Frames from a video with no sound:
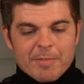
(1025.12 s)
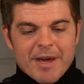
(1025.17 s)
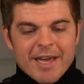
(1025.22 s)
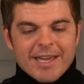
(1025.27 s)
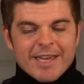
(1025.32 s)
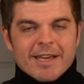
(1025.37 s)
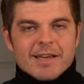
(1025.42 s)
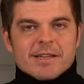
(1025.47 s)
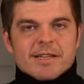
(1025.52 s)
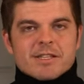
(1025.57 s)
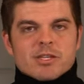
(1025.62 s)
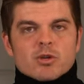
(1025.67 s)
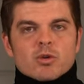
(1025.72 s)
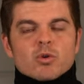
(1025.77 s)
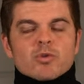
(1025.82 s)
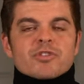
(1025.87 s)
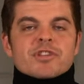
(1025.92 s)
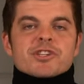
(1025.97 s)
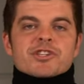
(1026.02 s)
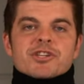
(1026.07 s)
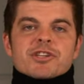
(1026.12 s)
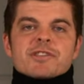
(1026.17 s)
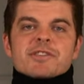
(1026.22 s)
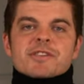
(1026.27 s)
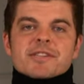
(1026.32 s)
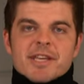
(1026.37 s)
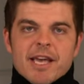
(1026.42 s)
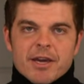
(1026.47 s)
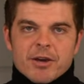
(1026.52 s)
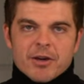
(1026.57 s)
making, it's called the Gin
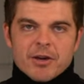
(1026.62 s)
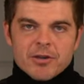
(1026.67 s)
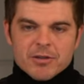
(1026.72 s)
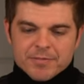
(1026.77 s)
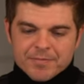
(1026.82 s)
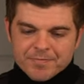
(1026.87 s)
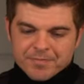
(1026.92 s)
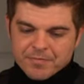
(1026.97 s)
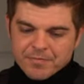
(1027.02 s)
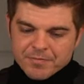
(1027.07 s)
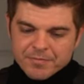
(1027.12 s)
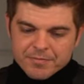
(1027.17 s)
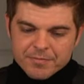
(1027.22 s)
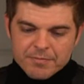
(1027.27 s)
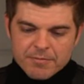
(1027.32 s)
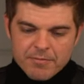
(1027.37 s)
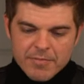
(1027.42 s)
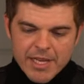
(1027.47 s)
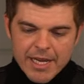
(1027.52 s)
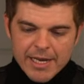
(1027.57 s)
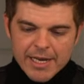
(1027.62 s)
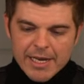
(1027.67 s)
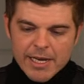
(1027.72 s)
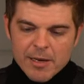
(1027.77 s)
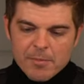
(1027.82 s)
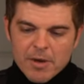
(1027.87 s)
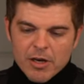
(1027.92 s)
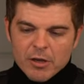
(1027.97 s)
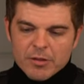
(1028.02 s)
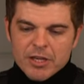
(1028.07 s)

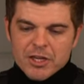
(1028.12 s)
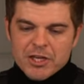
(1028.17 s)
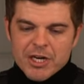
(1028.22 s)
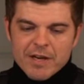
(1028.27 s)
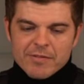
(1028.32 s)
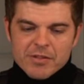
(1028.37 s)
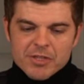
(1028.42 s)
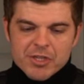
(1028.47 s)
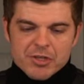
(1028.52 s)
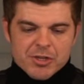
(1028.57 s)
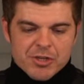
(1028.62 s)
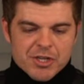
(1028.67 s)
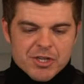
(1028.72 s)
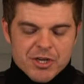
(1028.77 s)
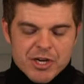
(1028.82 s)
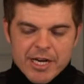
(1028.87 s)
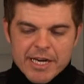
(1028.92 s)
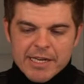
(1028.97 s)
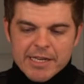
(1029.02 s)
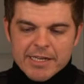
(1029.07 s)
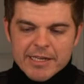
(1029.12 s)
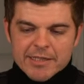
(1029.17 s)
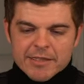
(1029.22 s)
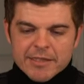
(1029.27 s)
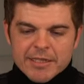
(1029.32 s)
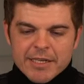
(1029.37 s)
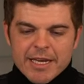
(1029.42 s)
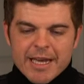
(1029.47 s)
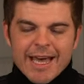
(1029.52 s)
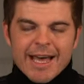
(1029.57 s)
Um, on the travels to
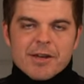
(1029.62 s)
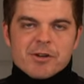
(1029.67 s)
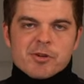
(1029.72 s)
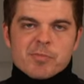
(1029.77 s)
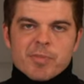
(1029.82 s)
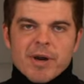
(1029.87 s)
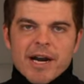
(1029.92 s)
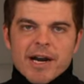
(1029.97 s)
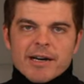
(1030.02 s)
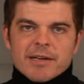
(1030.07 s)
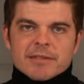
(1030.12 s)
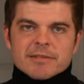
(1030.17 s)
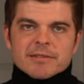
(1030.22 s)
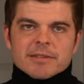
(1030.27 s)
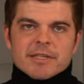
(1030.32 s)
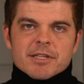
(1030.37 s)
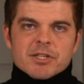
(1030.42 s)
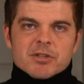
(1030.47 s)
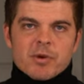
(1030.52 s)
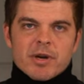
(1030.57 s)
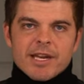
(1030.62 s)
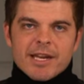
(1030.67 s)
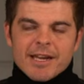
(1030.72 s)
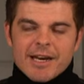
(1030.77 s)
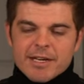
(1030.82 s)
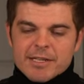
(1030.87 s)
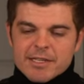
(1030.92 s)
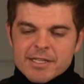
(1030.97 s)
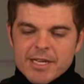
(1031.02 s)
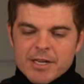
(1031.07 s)
Australia and Dubai in
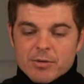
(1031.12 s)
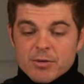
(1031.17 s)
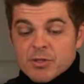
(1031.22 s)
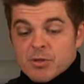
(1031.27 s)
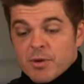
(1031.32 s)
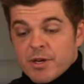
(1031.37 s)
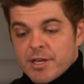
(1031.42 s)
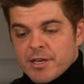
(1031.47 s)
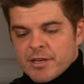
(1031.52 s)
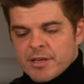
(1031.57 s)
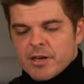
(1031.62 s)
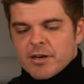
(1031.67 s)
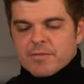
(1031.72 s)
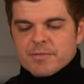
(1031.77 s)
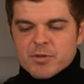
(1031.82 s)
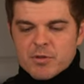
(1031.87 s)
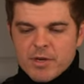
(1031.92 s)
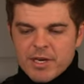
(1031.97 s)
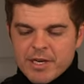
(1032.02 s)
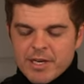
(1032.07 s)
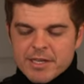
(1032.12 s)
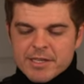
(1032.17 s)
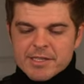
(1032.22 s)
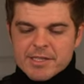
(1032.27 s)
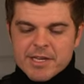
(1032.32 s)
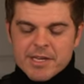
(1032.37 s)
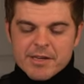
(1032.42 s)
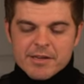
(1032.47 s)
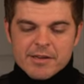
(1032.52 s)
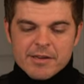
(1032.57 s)
2019 or 20 yeah
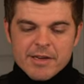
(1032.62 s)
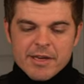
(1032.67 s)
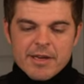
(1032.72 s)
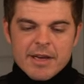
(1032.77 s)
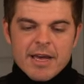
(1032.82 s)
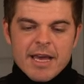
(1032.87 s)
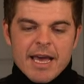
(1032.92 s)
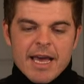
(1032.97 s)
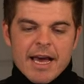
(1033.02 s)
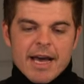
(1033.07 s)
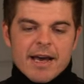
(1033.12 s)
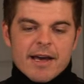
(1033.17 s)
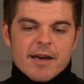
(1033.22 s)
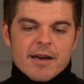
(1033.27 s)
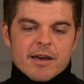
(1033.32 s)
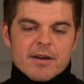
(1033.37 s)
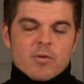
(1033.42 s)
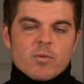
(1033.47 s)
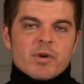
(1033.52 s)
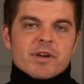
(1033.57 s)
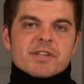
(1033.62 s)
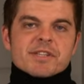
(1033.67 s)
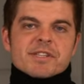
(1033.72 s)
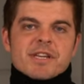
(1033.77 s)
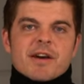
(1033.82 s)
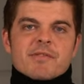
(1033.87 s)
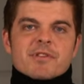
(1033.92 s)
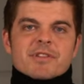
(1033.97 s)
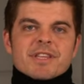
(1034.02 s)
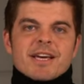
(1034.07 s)
2019, uh, we
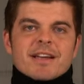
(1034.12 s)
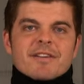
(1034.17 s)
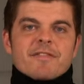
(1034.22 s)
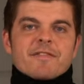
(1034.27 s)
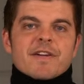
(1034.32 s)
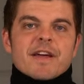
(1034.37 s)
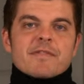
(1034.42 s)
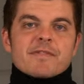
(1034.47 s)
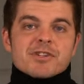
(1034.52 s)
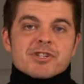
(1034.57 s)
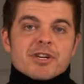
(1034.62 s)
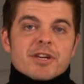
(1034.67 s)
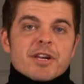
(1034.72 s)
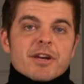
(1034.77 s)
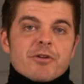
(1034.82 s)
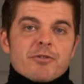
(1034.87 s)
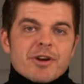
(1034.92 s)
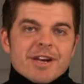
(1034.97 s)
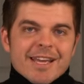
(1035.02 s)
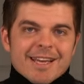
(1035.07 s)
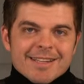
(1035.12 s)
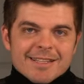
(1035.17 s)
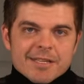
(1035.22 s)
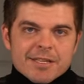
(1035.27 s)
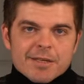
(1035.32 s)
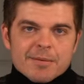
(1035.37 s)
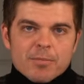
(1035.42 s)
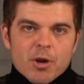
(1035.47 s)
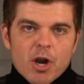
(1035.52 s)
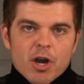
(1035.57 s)
discovered that flavored gin had already
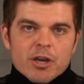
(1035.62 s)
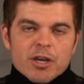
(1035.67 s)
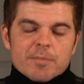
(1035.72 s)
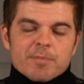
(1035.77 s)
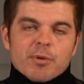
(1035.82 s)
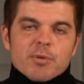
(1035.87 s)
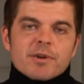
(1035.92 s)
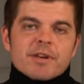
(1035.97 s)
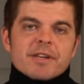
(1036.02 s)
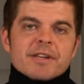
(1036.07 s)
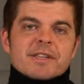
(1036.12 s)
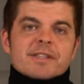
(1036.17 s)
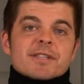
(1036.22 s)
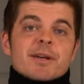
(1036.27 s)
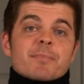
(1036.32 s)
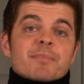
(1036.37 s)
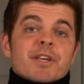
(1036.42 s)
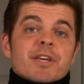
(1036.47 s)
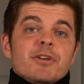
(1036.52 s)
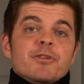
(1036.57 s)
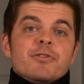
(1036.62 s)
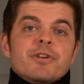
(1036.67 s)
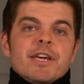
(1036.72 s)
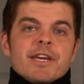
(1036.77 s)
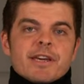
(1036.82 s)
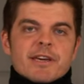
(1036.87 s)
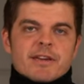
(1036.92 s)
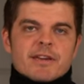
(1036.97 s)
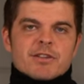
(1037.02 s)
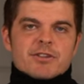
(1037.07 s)
entered the market, but we needed something
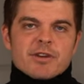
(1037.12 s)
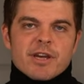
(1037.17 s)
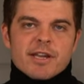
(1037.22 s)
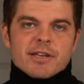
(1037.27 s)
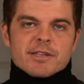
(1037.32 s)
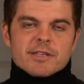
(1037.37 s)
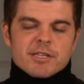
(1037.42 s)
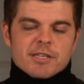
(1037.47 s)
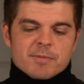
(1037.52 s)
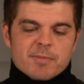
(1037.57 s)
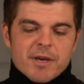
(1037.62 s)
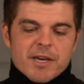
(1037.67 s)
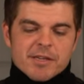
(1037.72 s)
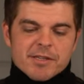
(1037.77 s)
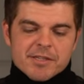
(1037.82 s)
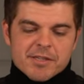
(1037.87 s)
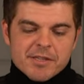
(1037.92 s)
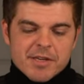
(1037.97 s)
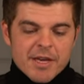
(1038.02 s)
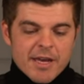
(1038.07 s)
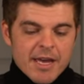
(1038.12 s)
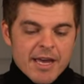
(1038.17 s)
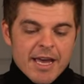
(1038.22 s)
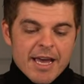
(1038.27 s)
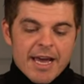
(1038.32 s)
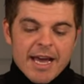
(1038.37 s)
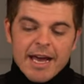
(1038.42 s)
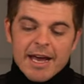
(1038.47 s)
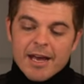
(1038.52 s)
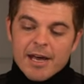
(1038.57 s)
unique to enter the space.
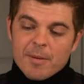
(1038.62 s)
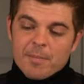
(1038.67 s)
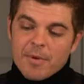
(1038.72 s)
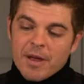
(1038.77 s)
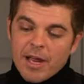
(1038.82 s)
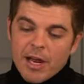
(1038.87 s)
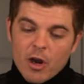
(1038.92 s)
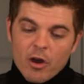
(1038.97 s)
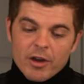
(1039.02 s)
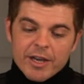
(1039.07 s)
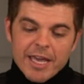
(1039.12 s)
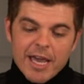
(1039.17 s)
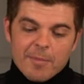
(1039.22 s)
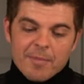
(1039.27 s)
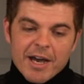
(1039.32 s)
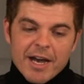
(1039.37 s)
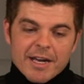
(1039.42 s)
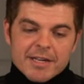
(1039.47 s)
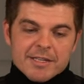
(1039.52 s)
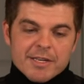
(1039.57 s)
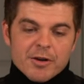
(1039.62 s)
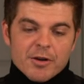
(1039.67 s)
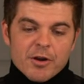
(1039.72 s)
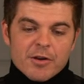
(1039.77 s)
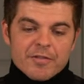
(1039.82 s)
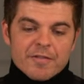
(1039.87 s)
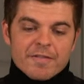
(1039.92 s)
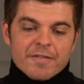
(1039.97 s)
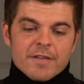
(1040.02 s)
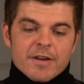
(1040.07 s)
Um, along came the idea
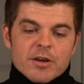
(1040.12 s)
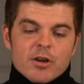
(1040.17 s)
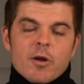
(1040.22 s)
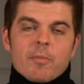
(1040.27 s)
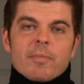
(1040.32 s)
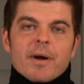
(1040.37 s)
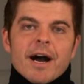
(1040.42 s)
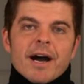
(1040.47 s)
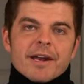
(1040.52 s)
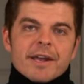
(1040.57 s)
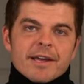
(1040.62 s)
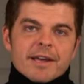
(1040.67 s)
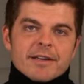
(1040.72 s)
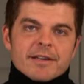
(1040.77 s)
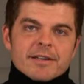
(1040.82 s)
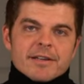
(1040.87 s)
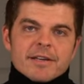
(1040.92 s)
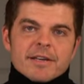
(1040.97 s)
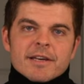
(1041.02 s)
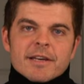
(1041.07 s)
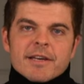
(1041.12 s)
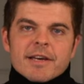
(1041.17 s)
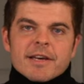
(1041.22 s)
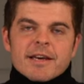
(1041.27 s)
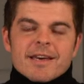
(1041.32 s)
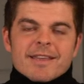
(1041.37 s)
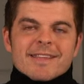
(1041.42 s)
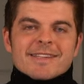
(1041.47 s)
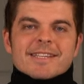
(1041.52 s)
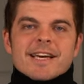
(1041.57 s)
of combining
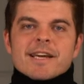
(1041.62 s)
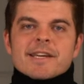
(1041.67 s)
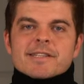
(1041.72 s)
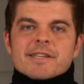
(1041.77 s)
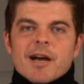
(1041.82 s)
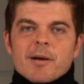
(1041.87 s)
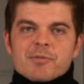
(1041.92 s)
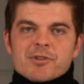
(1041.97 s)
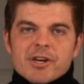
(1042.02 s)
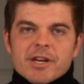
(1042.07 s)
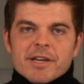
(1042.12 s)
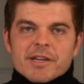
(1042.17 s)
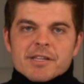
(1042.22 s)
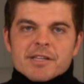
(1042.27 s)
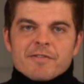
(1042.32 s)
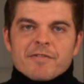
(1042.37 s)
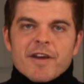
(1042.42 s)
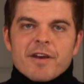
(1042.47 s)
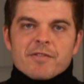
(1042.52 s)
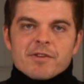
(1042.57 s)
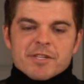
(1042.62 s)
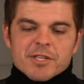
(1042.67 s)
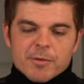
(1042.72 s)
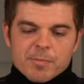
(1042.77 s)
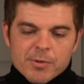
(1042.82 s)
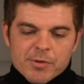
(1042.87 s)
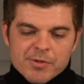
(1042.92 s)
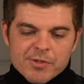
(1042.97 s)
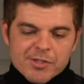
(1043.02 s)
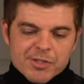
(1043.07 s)
the daytime drinker's favorite
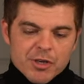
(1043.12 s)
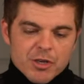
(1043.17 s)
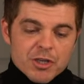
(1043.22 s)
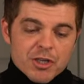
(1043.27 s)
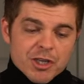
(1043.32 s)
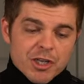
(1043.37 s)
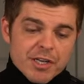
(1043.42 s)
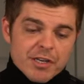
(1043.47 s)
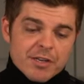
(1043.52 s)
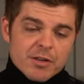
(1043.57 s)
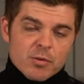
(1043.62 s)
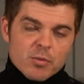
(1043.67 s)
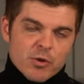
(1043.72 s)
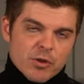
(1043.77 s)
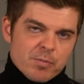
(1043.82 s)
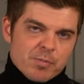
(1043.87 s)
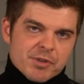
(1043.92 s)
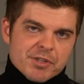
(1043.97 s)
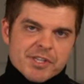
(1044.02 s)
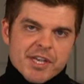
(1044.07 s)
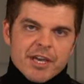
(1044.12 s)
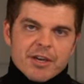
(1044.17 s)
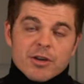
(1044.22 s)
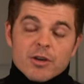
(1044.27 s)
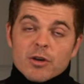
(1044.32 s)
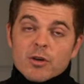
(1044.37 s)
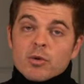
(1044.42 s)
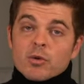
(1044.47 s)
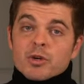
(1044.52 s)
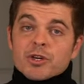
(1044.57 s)
tipples. So gin with
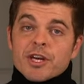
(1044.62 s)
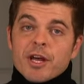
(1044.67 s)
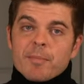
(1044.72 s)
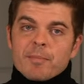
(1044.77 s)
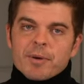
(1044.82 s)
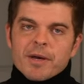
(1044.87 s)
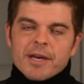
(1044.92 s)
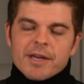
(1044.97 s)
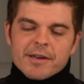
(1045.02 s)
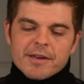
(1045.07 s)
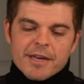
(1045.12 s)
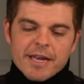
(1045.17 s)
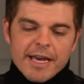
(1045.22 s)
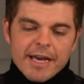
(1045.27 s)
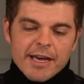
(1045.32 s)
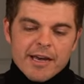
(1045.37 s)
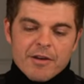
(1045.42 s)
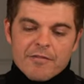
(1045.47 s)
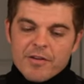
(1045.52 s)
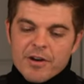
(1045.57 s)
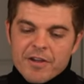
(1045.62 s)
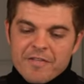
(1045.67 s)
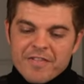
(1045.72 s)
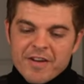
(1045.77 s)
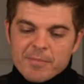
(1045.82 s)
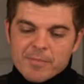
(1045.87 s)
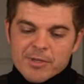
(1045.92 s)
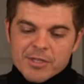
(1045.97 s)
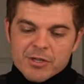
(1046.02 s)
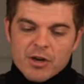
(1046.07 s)
prosecco or champagne. Uh, a very
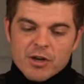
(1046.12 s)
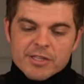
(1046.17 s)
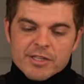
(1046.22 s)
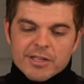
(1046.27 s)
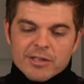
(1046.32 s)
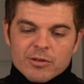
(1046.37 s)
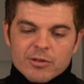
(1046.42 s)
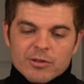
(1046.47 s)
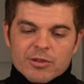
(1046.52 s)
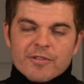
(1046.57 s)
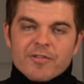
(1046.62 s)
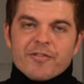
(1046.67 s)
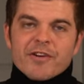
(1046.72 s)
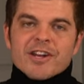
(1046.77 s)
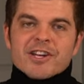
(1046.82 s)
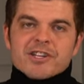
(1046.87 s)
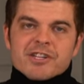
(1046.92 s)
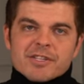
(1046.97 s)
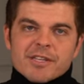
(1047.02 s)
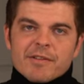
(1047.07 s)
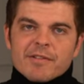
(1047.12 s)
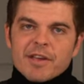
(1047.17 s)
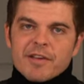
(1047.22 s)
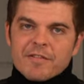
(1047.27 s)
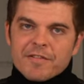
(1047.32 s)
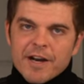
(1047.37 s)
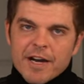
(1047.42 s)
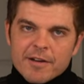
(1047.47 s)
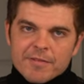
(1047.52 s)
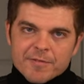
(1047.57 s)
famous cocktail called the French
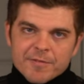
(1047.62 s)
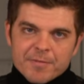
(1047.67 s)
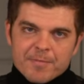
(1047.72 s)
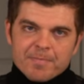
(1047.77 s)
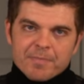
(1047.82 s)
75, uh,